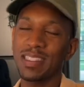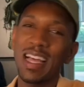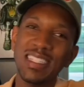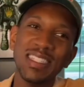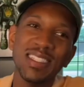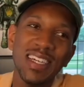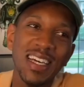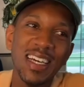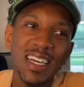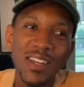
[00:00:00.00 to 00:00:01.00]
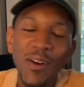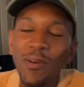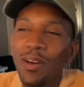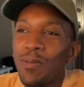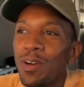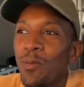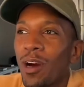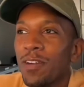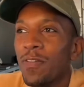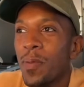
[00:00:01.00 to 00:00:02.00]
just, when
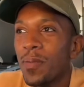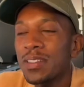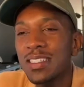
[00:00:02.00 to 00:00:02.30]
working for people, it just